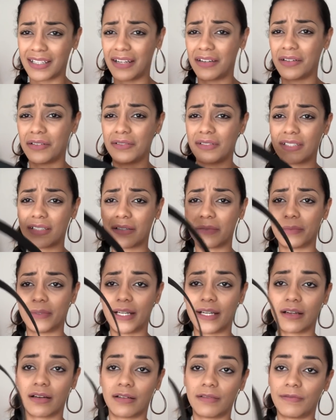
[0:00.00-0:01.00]
I don't know, is there a
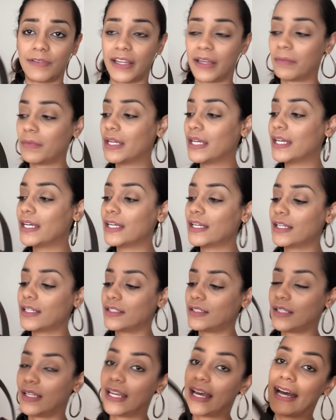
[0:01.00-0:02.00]
brand called Fame?
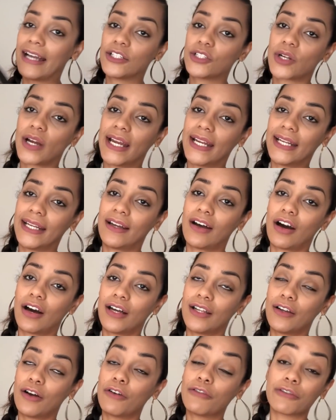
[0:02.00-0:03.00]
So yeah, I tried it
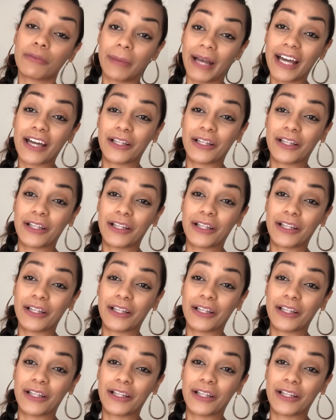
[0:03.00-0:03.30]
on over my